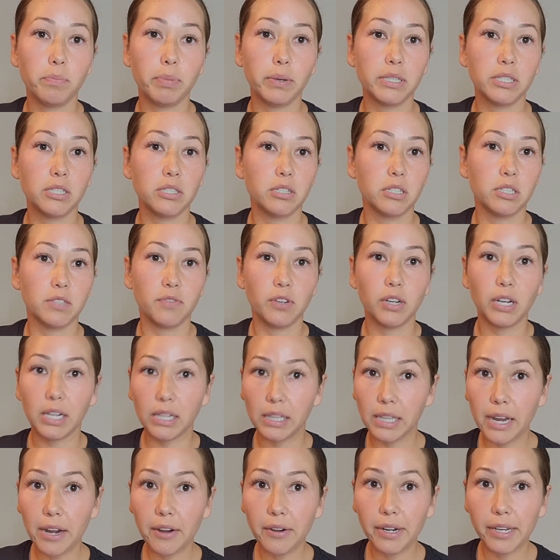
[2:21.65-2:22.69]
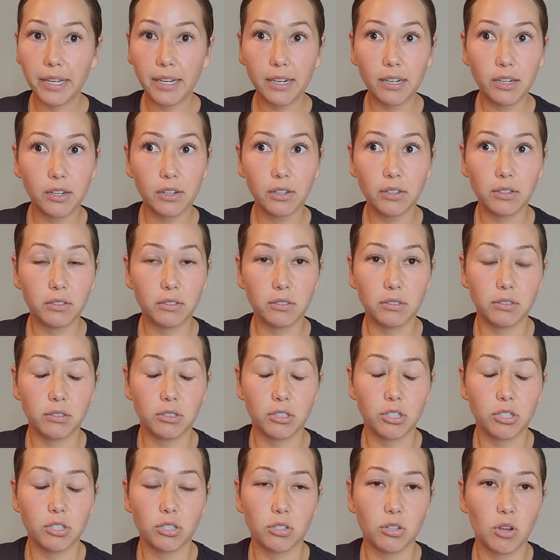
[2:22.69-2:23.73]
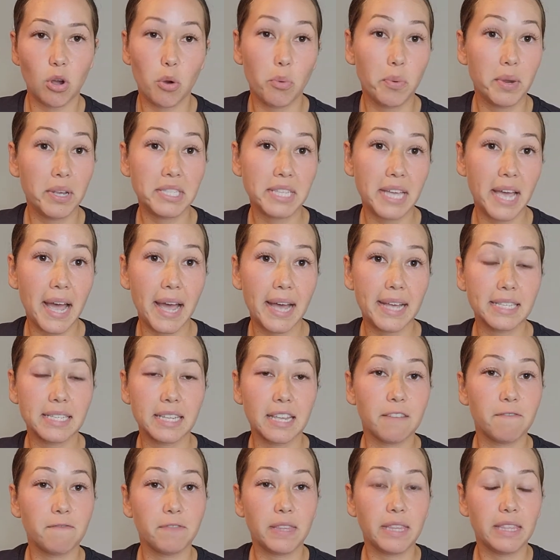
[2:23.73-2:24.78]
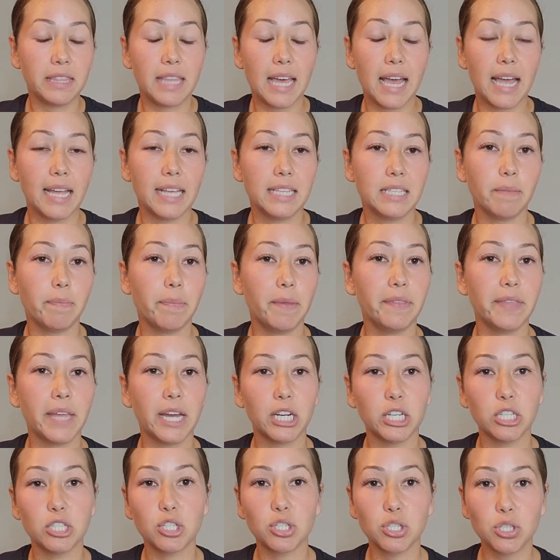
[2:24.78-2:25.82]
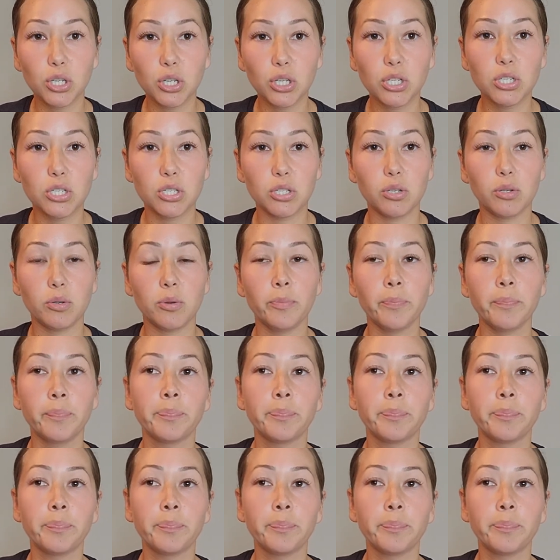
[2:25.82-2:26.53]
But just for clarity, you're just always ask if that is something that concerns you.